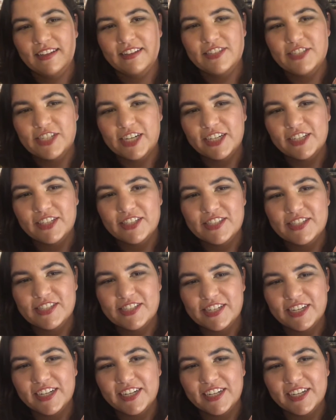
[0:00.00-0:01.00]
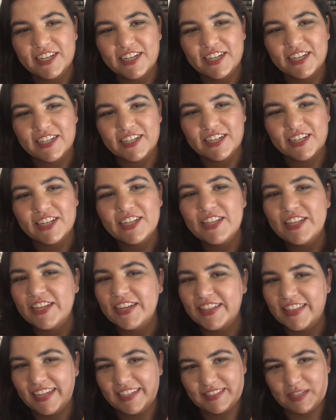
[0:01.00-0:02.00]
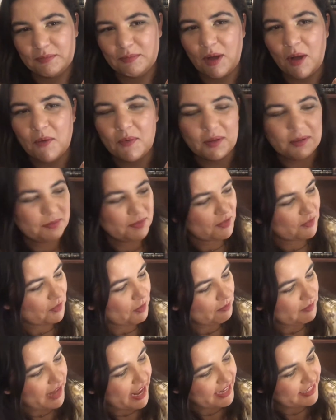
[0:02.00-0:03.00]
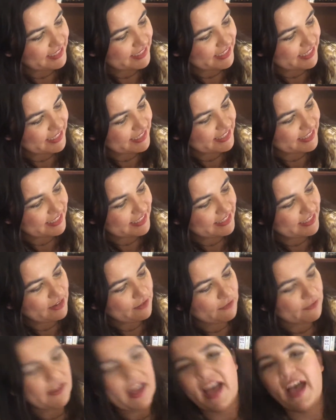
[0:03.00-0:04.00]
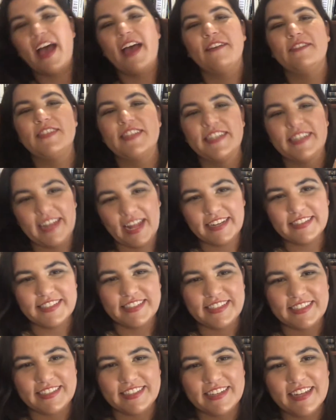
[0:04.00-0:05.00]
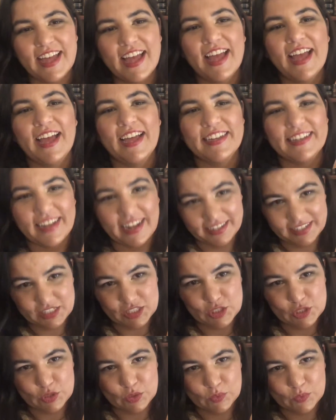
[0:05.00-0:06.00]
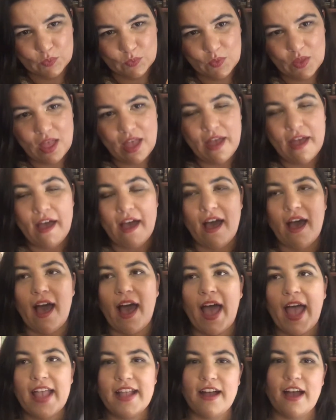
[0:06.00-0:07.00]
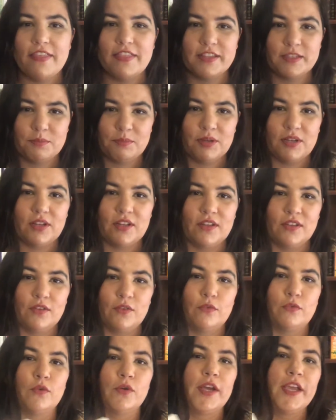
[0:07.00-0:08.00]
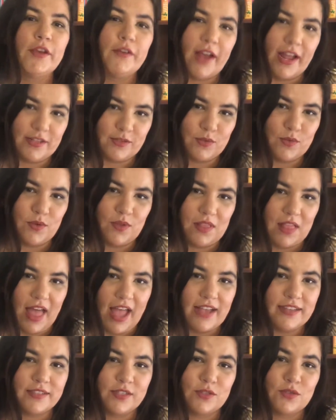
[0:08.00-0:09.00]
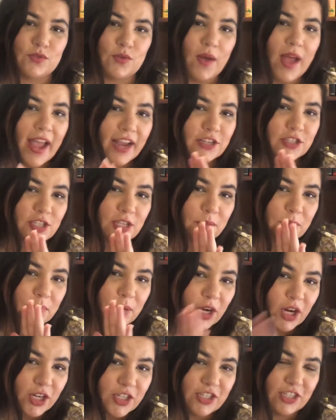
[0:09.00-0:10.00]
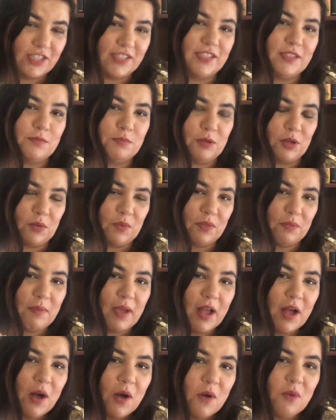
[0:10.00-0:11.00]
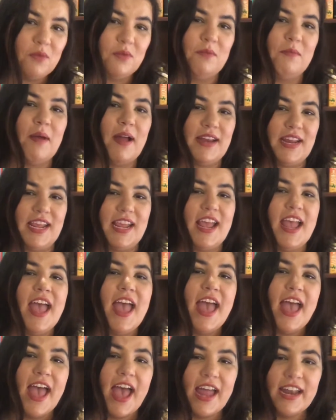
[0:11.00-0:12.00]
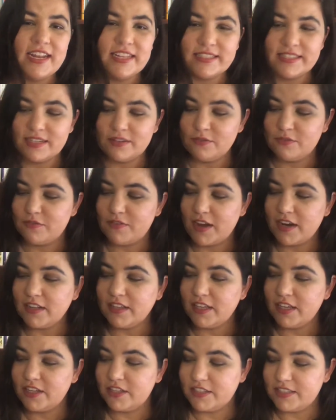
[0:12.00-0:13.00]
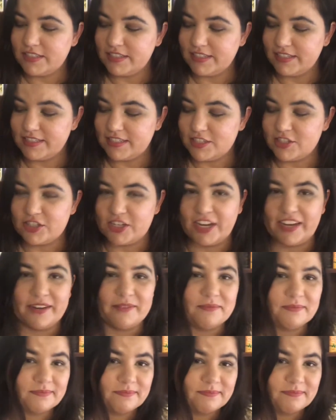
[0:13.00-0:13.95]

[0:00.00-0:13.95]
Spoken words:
Gerald Stern, Early Collected Poems from 1965 to 1992. I got this book for a grad school class, so I actually purchased this book with my own money, and it's in fairly good condition,